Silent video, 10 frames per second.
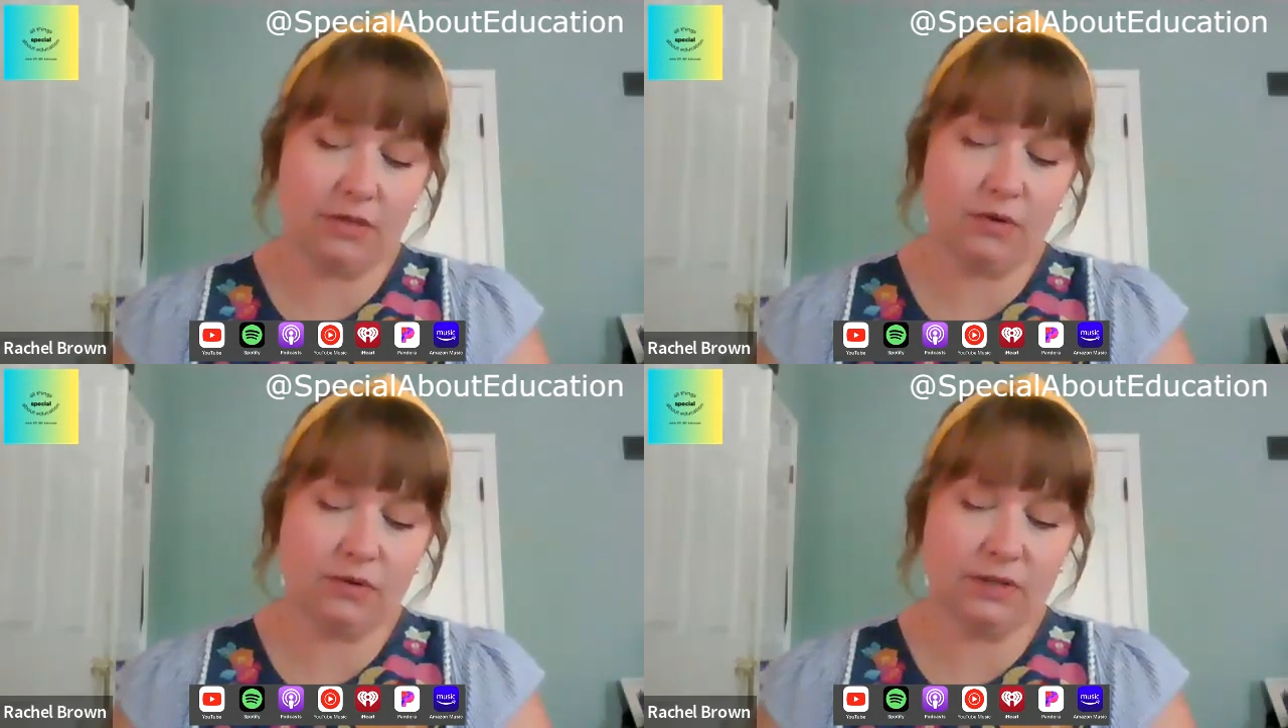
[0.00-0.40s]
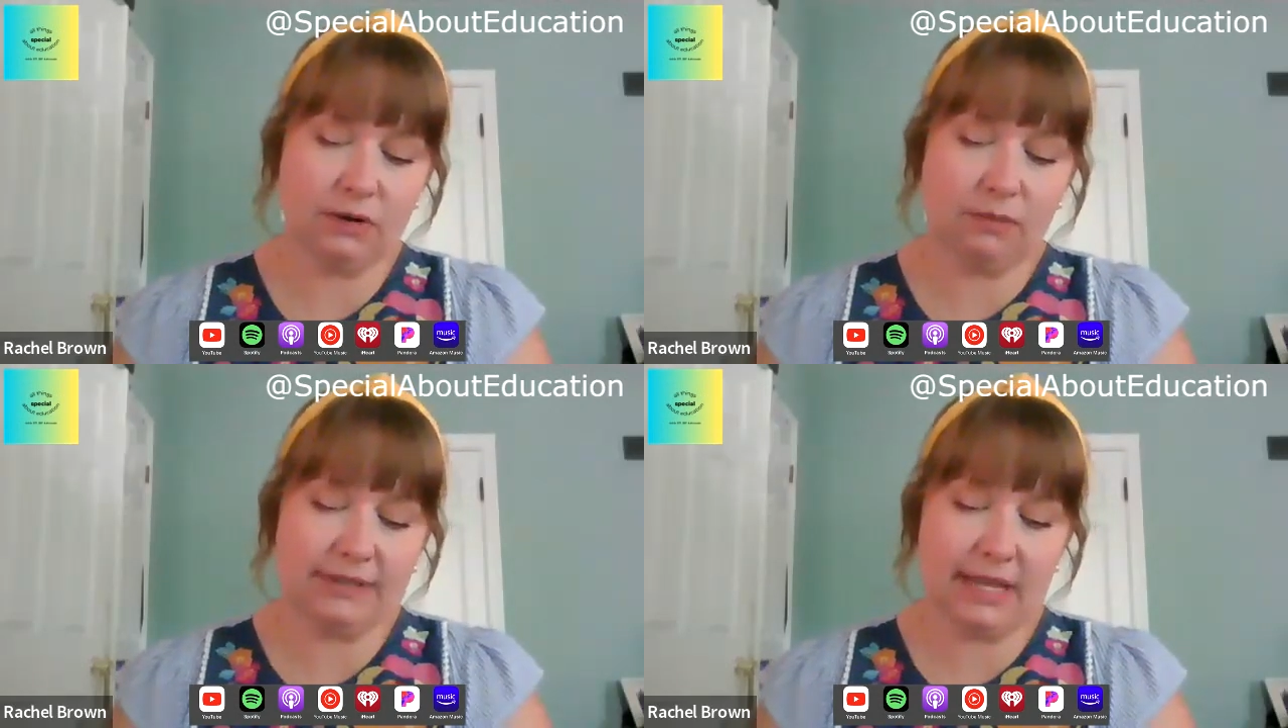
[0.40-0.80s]
those
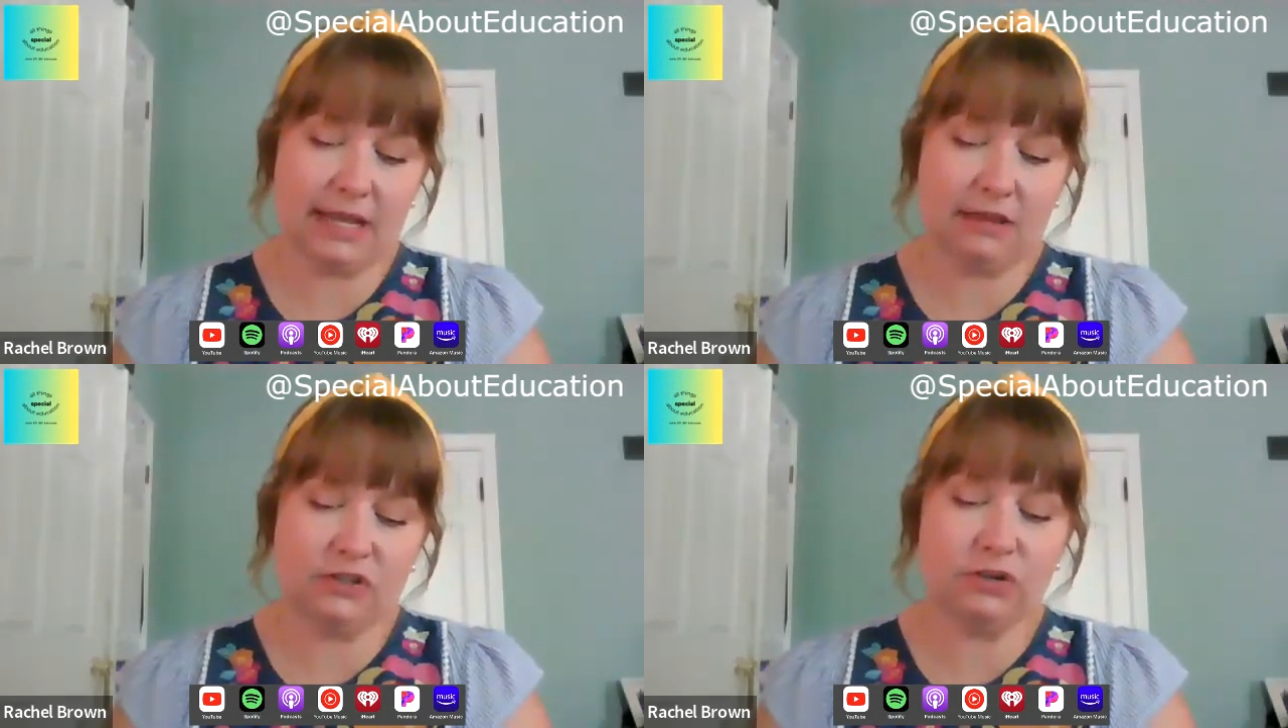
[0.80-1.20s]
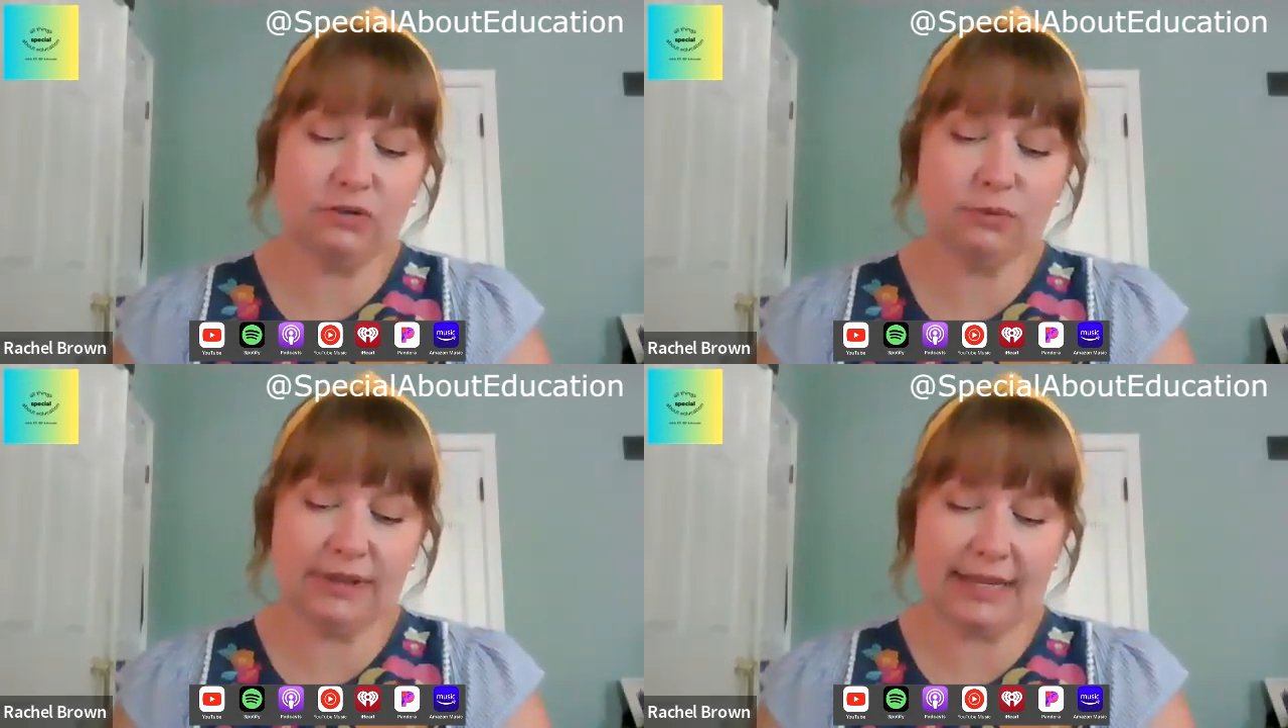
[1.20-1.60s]
are ones they
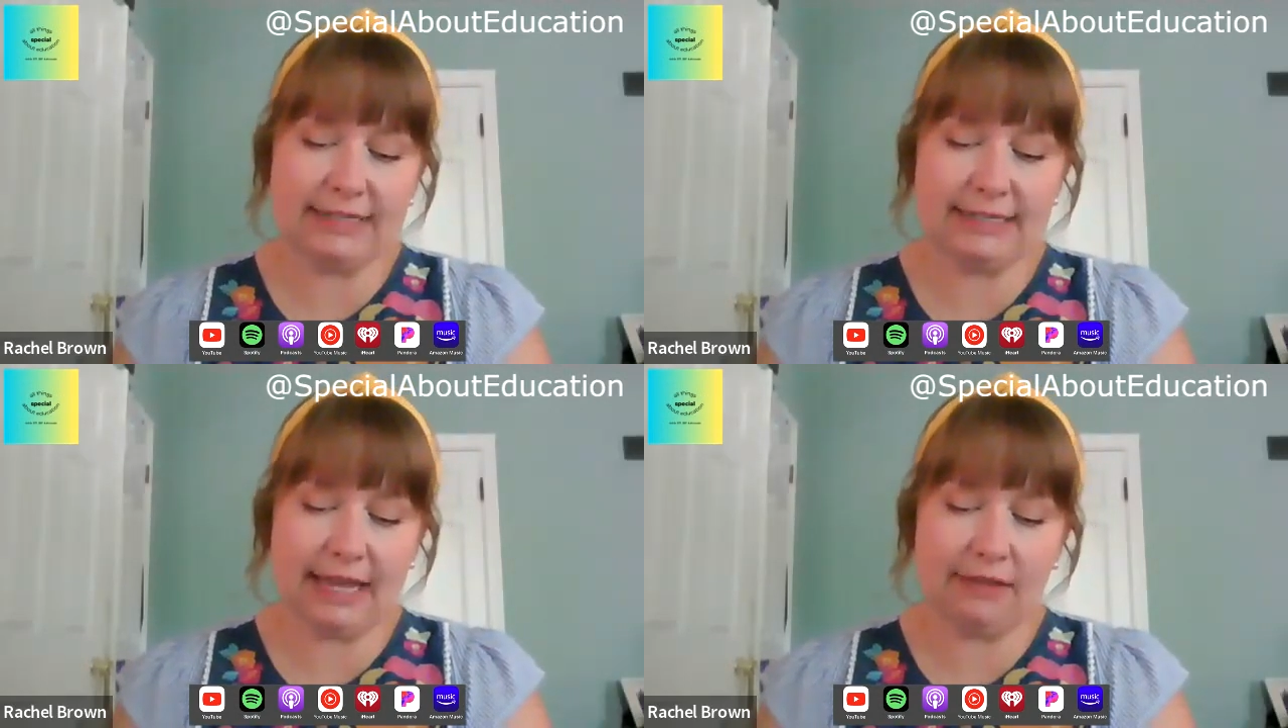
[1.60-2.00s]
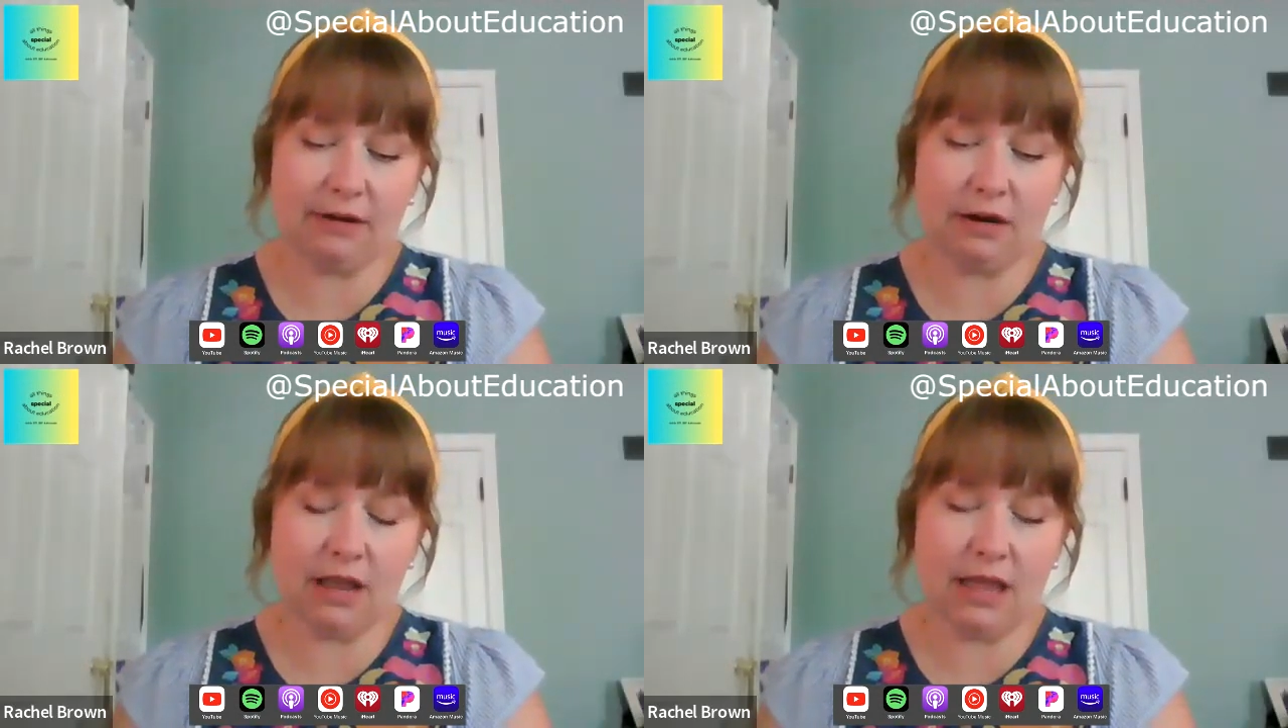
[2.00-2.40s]
do relate
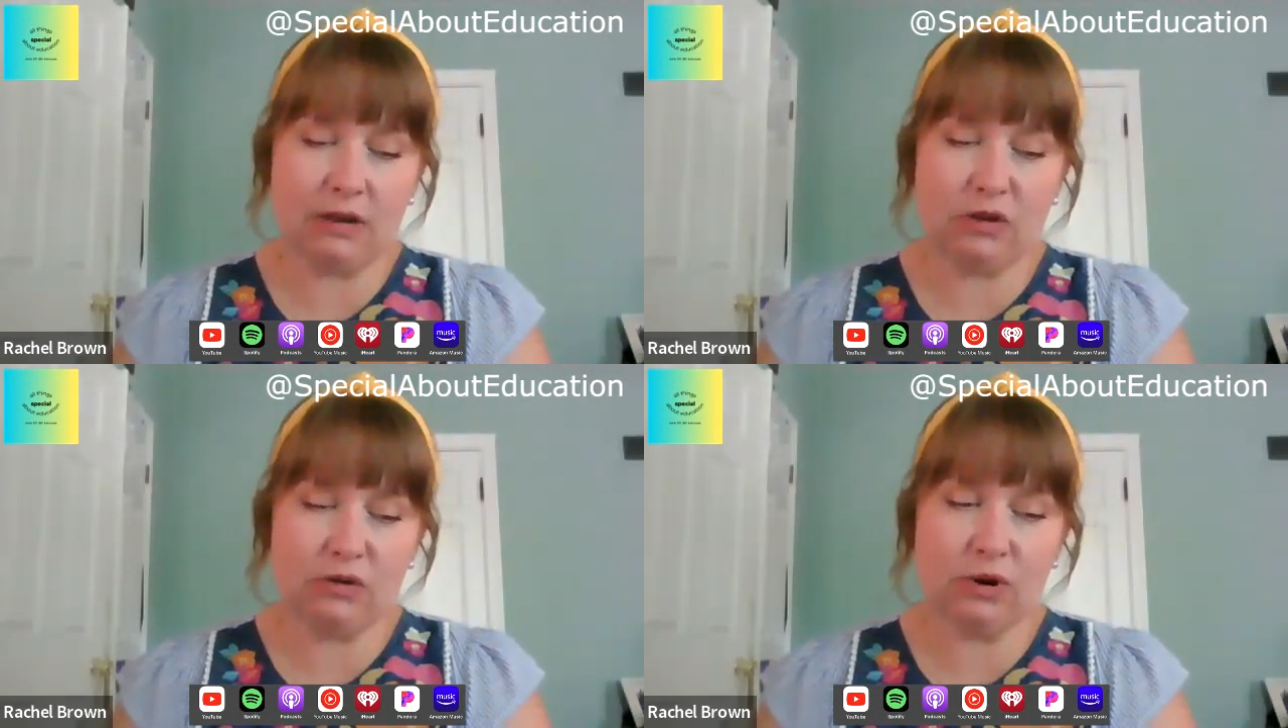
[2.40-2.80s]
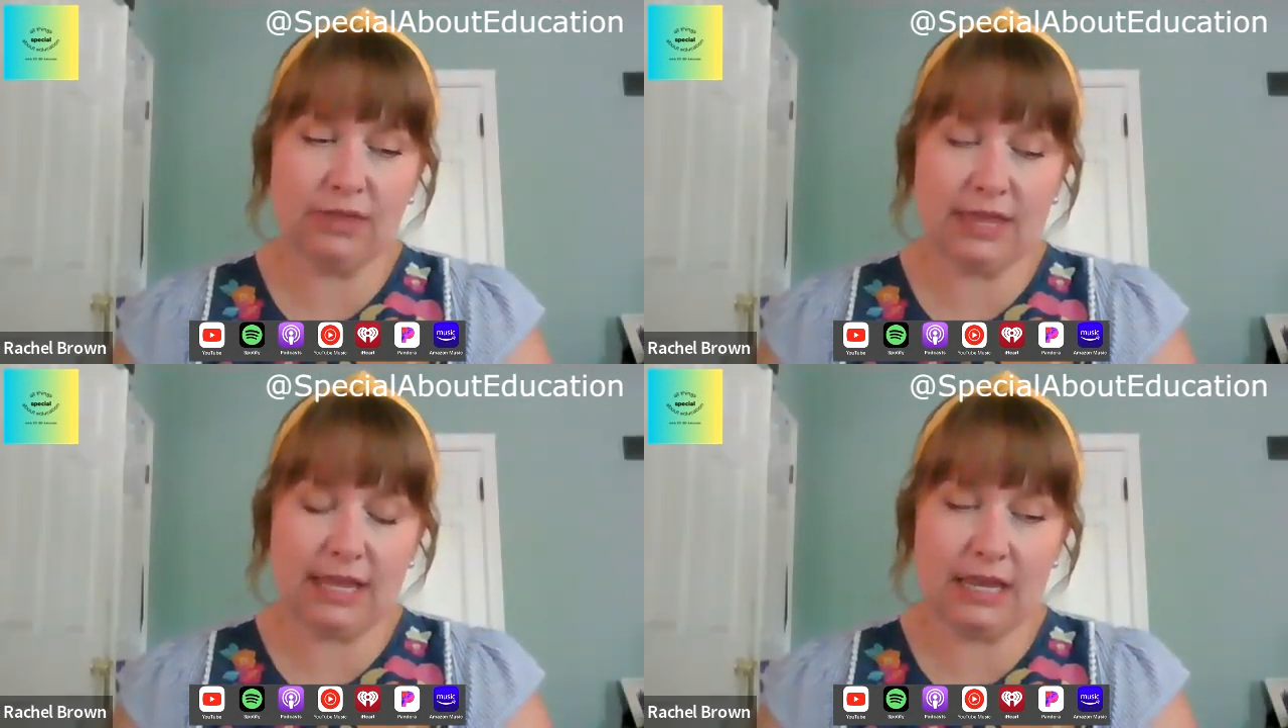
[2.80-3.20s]
together, and you're
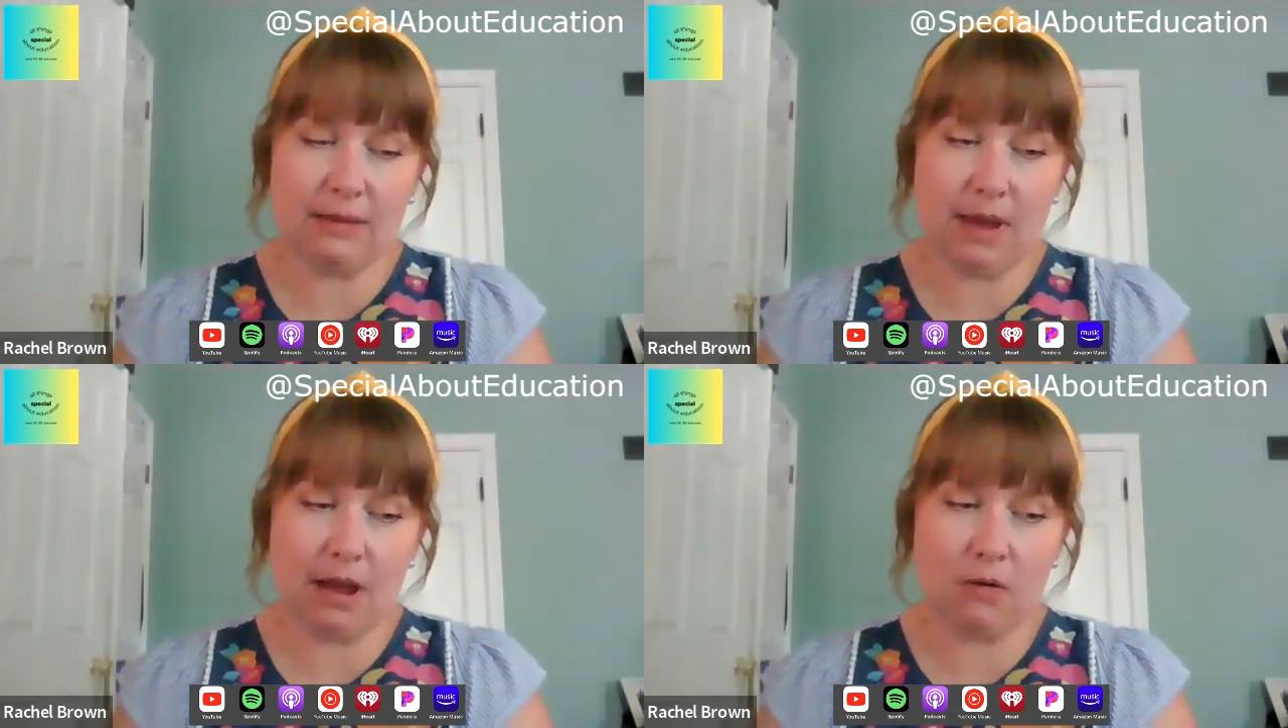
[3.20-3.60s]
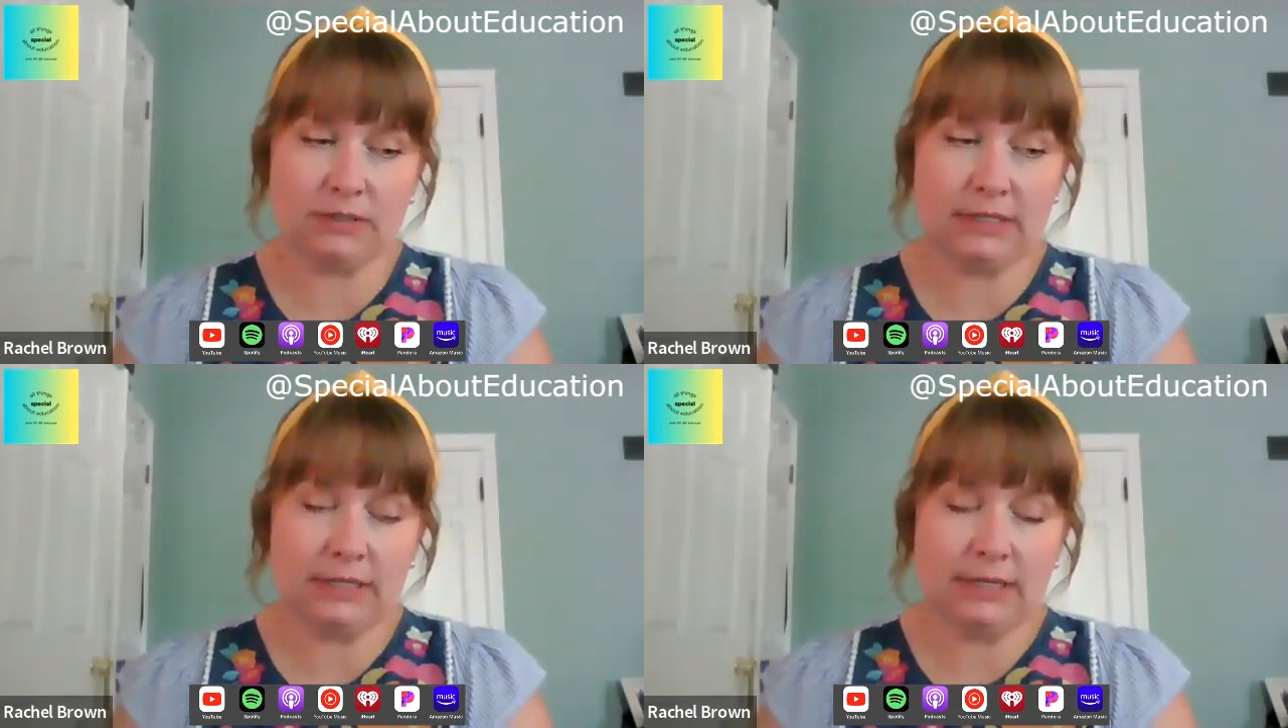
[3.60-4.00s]
thinking about